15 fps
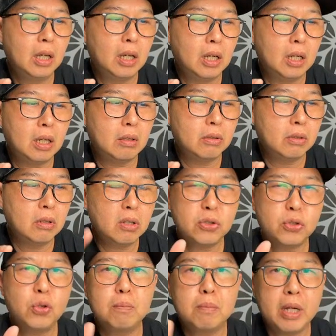not
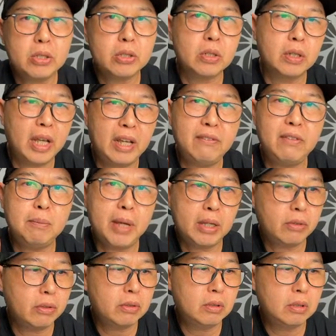so much on heavy
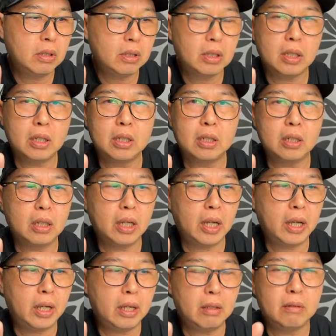metal
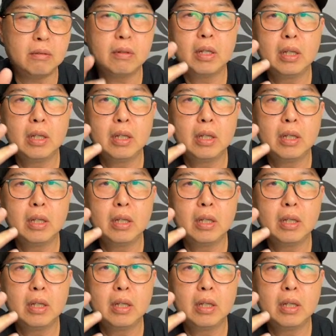and